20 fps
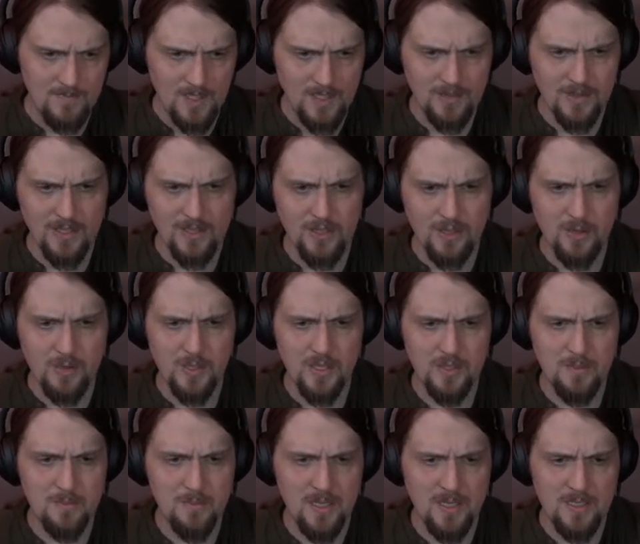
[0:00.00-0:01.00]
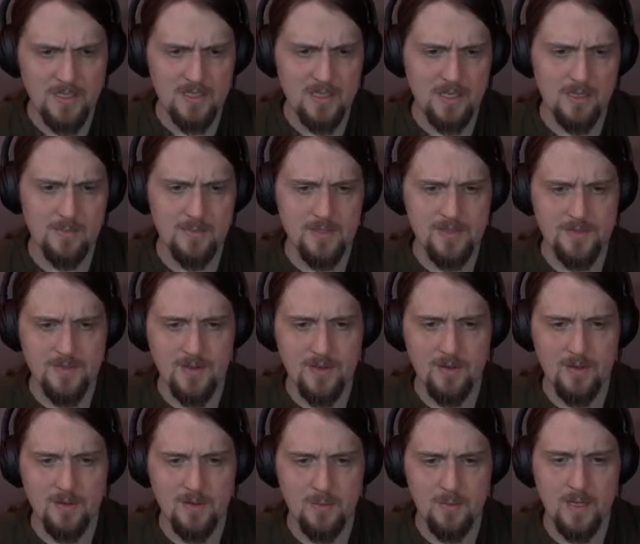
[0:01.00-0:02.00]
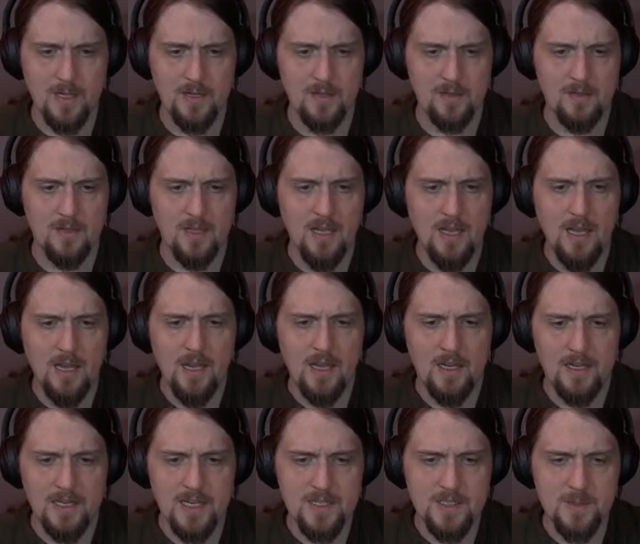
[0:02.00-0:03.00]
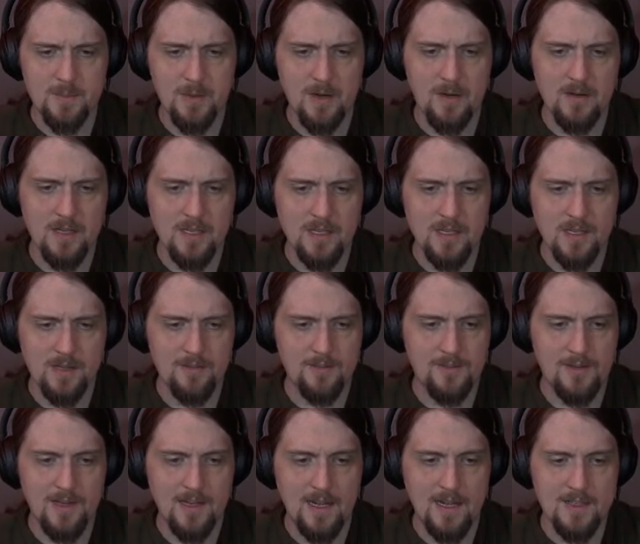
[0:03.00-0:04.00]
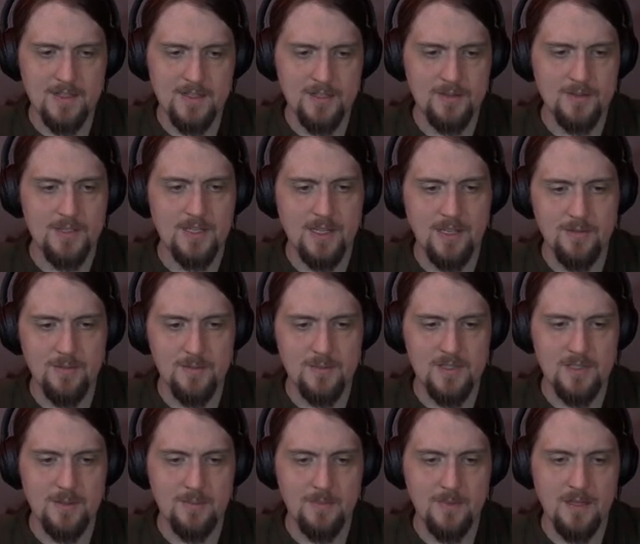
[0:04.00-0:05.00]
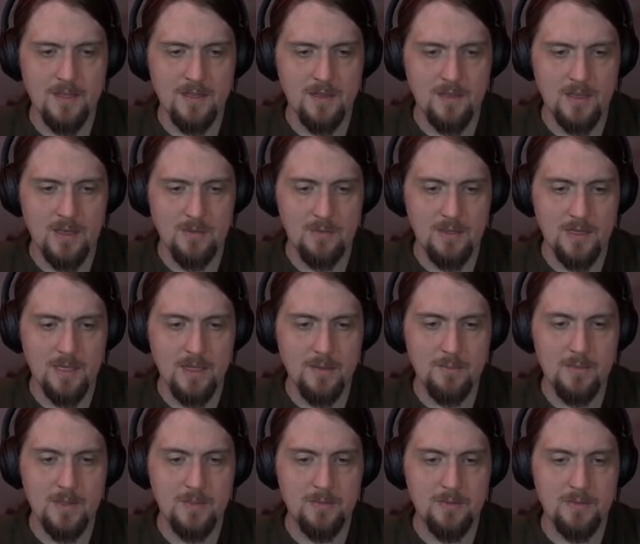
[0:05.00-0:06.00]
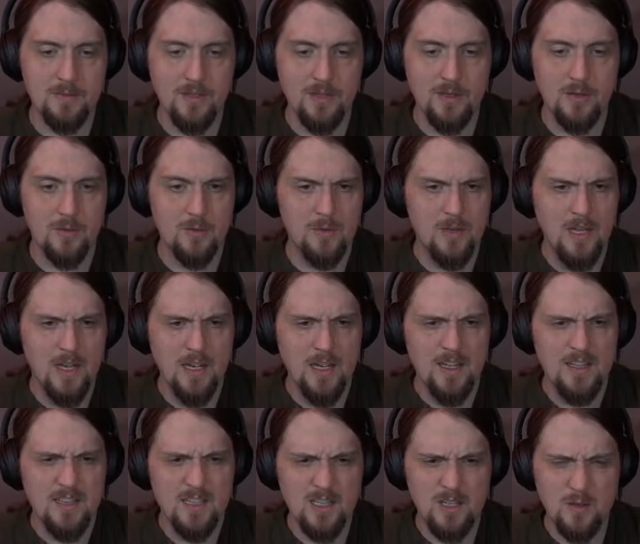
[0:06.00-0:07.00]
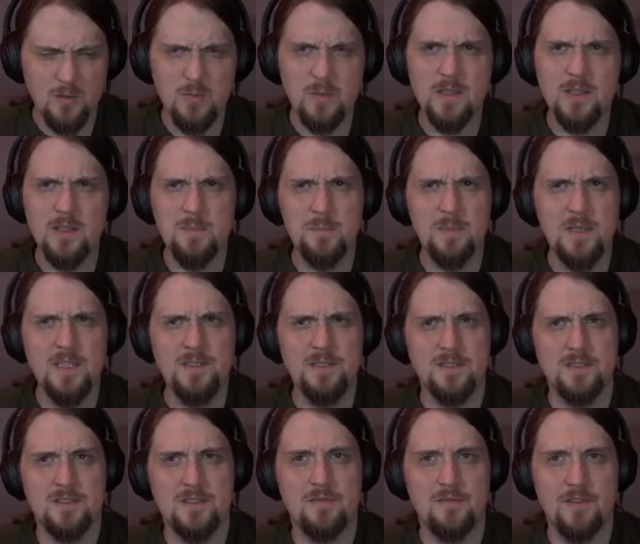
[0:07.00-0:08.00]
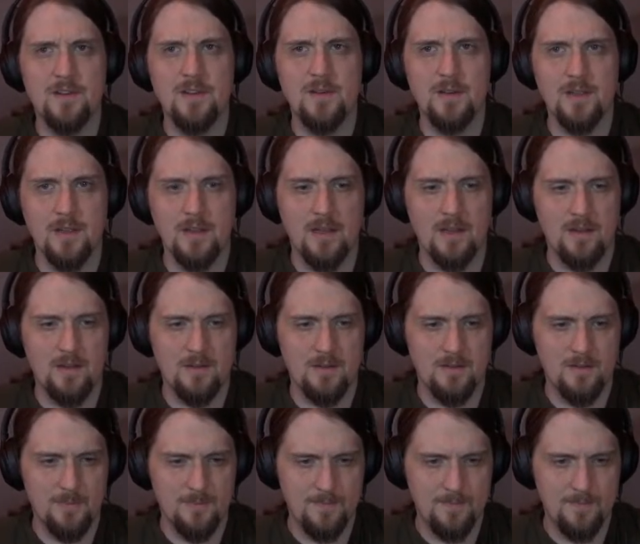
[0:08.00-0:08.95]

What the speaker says: Then the queen bade Thomas farewell, and as a parting gift he asked her to give him something that would let people know that he'd really been to fairyland.